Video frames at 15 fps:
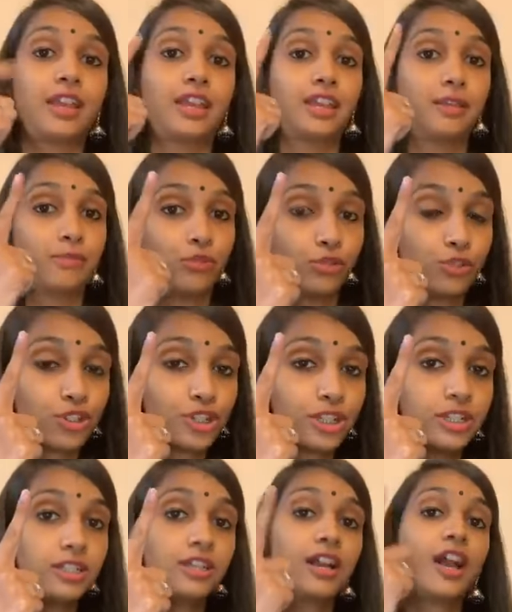
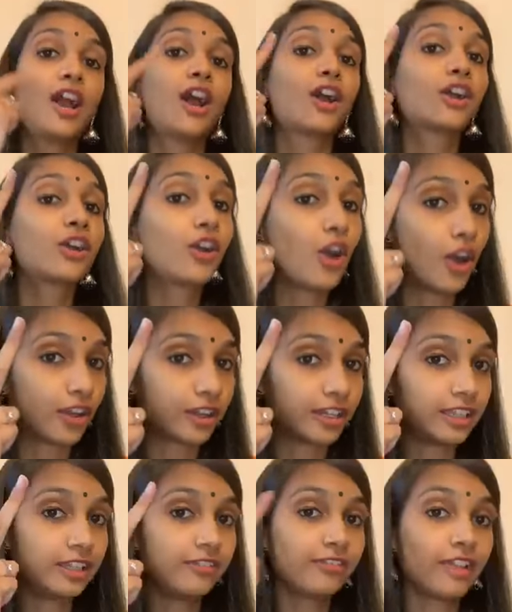emotional,
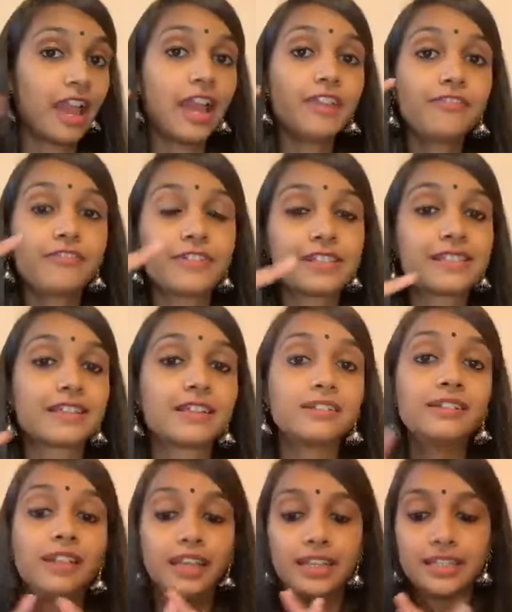cognitive, and physical
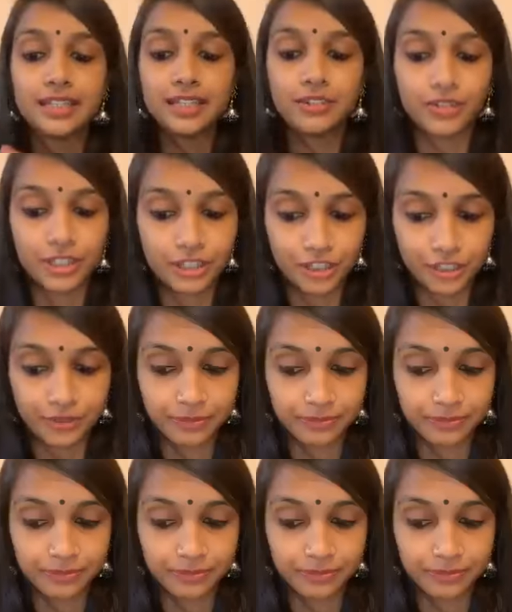integration.